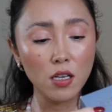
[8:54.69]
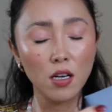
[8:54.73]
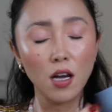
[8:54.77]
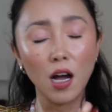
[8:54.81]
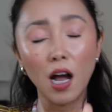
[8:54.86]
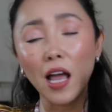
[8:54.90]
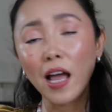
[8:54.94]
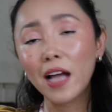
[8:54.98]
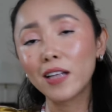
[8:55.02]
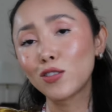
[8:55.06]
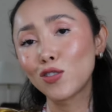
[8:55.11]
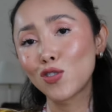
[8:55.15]

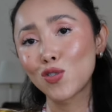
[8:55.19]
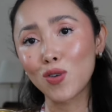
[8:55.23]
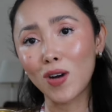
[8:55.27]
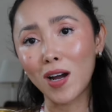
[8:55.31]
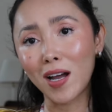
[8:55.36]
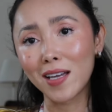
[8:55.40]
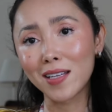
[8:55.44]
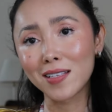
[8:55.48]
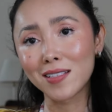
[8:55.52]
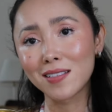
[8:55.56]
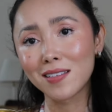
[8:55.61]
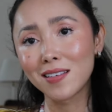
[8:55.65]
I had to try
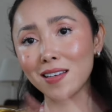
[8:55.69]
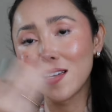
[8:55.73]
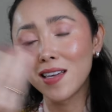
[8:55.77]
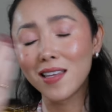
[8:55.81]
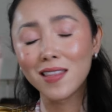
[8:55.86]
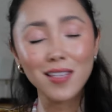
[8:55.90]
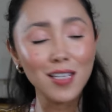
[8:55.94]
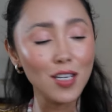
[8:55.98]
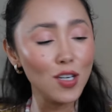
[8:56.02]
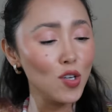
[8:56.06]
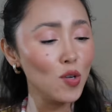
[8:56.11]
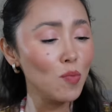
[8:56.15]
it.
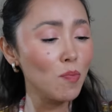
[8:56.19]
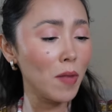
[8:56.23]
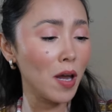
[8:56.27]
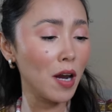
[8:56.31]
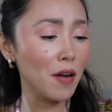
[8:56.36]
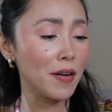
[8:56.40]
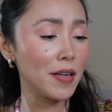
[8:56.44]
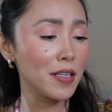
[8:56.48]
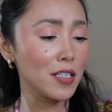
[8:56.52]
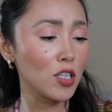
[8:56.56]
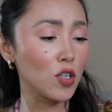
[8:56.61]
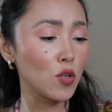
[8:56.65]
The new Merit